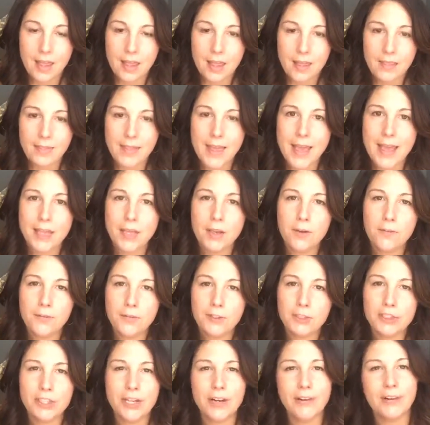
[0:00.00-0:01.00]
Thank you for
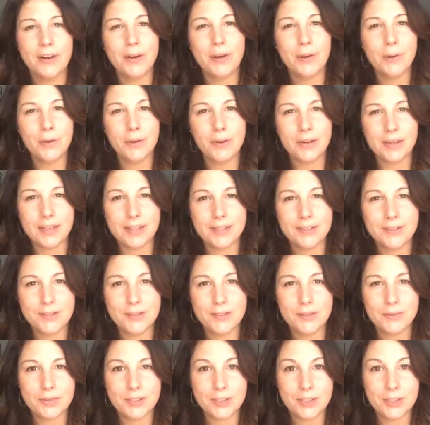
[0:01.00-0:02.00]
sharing, Courtney. This is
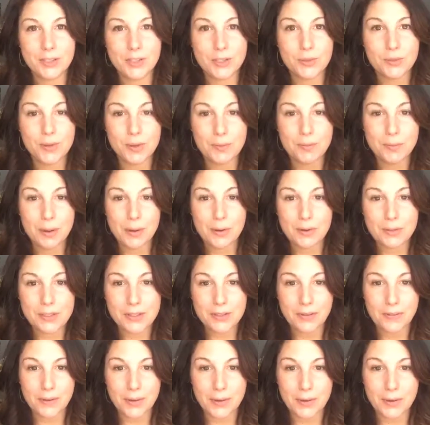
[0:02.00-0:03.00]
a really sweet post
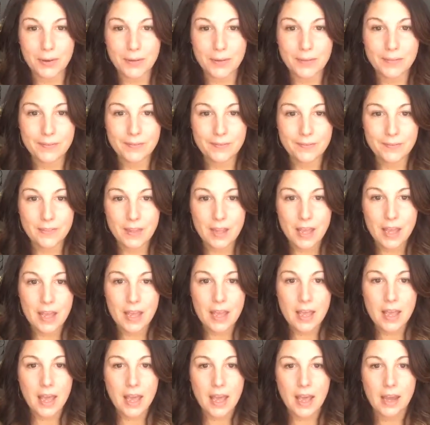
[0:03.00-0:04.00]
of you.
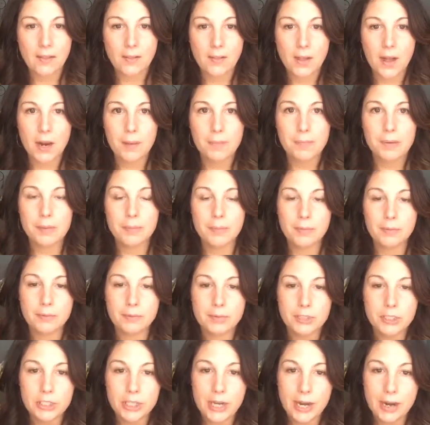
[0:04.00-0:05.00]
And a lot of people
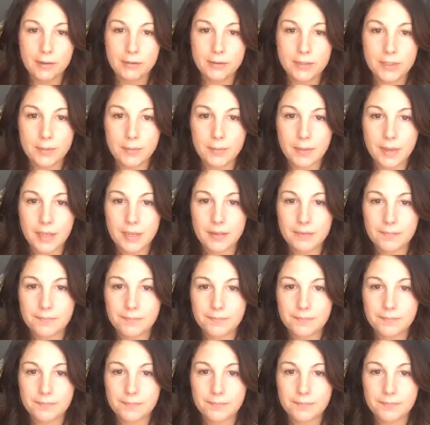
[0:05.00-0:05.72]
reach out to me.